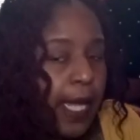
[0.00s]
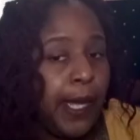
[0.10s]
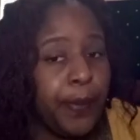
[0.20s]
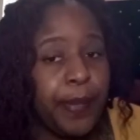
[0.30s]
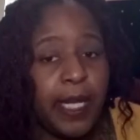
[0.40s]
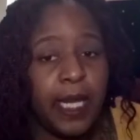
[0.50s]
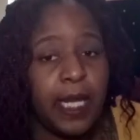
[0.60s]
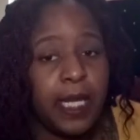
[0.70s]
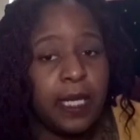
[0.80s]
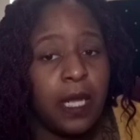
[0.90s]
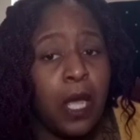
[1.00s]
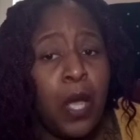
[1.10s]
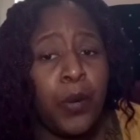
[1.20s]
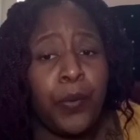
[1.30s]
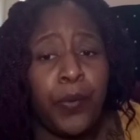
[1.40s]
LPN
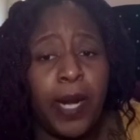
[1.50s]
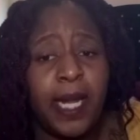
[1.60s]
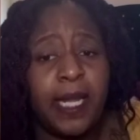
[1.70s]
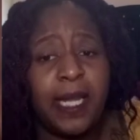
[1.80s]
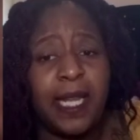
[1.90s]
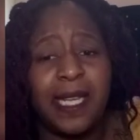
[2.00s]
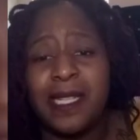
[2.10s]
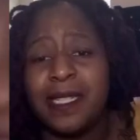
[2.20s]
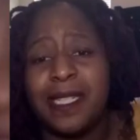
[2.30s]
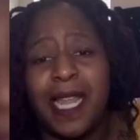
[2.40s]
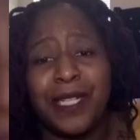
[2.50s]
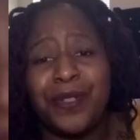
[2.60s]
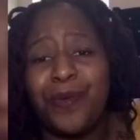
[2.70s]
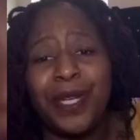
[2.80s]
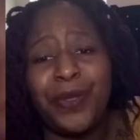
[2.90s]
rate is like
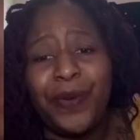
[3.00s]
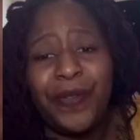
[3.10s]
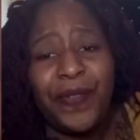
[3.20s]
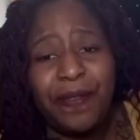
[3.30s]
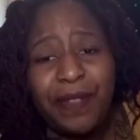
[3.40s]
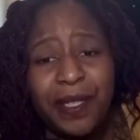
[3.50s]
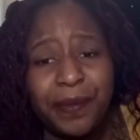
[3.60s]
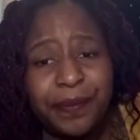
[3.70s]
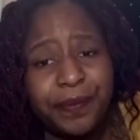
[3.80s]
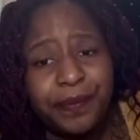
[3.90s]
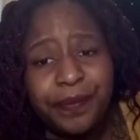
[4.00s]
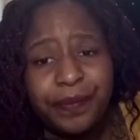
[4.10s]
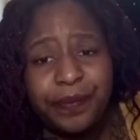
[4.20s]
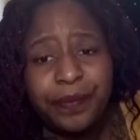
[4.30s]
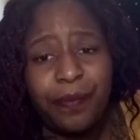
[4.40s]
$23.50,
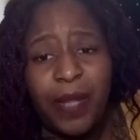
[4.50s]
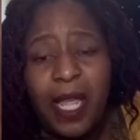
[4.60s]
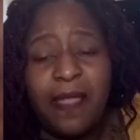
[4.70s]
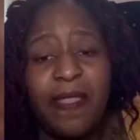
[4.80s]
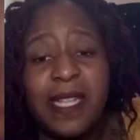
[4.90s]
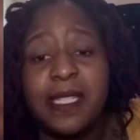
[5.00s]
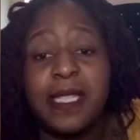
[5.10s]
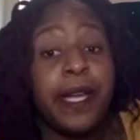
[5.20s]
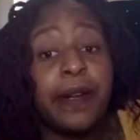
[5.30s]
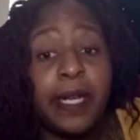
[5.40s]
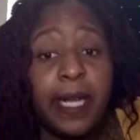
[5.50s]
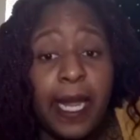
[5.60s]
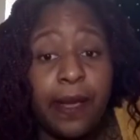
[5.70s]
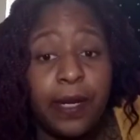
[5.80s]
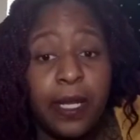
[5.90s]
and that's Tarrant
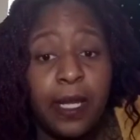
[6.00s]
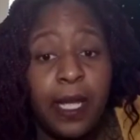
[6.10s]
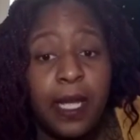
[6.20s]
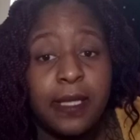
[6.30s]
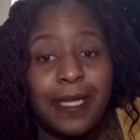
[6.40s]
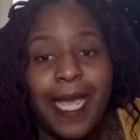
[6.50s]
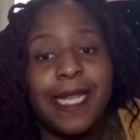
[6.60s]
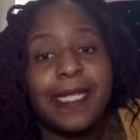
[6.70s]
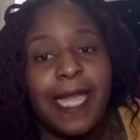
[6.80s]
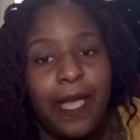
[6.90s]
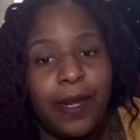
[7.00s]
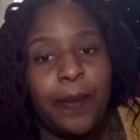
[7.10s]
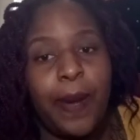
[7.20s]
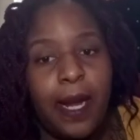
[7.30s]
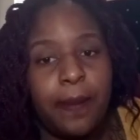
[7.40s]
County. Dallas County
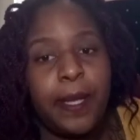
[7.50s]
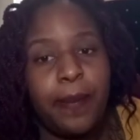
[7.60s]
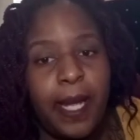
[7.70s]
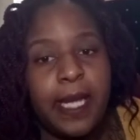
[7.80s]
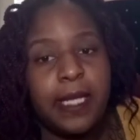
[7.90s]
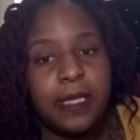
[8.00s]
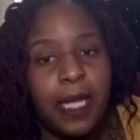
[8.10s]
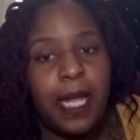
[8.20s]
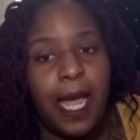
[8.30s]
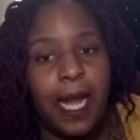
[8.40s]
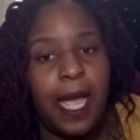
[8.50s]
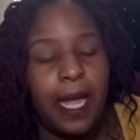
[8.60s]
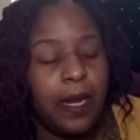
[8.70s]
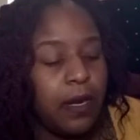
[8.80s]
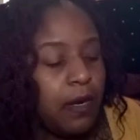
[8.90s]
probably pays a lot
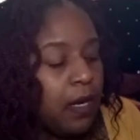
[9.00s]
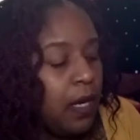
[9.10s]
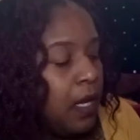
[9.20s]
higher.